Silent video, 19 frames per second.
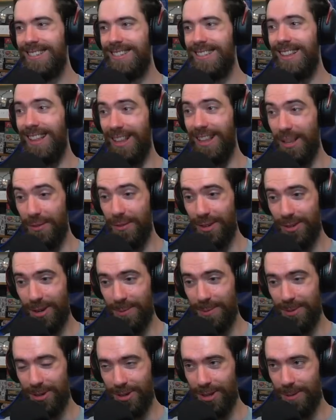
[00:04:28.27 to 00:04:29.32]
The Living
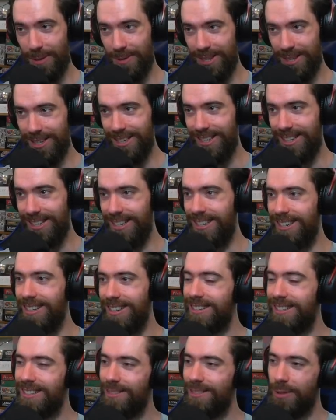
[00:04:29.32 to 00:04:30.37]
Tribunal
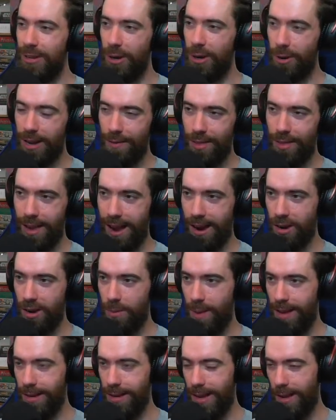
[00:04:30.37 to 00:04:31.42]
appears. We don't have the Iron
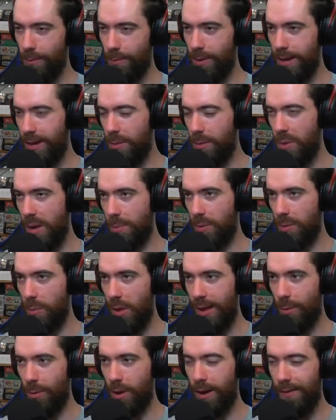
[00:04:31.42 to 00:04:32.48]
Man yet. We need to be able to
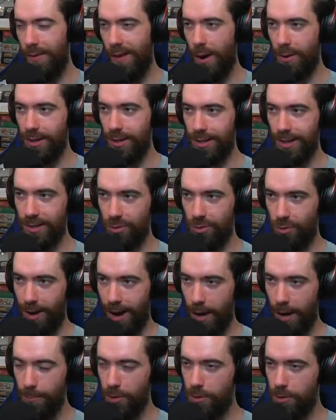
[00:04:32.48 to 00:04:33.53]
play one of our 6
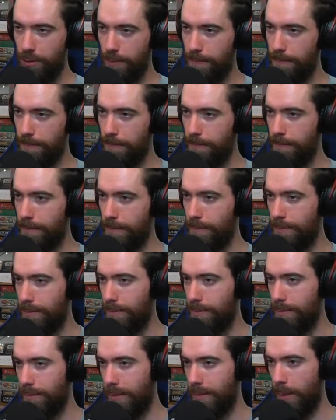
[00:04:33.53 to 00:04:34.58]
drops.
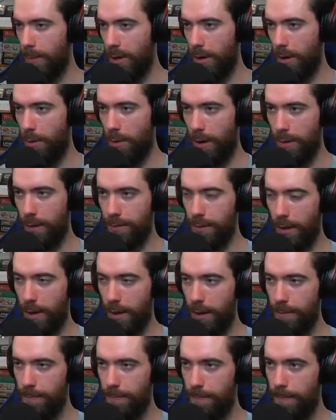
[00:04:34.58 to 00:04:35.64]
I'm going to go
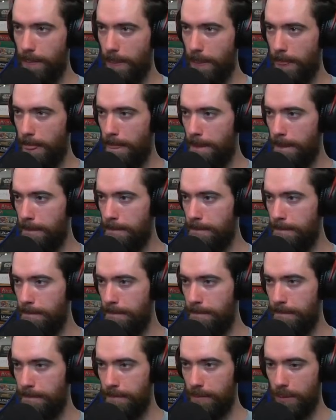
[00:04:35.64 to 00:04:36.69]
Onslaught.
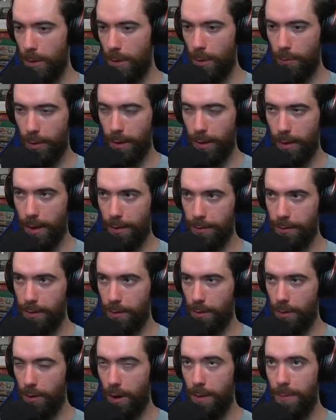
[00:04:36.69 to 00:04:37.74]
Only allowed a
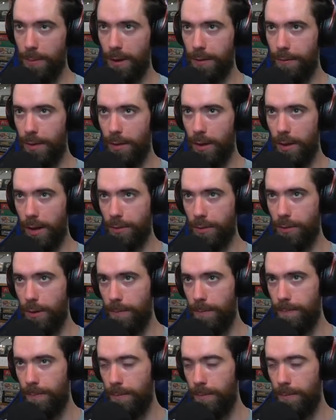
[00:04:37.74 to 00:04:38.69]
single card because of the Electro.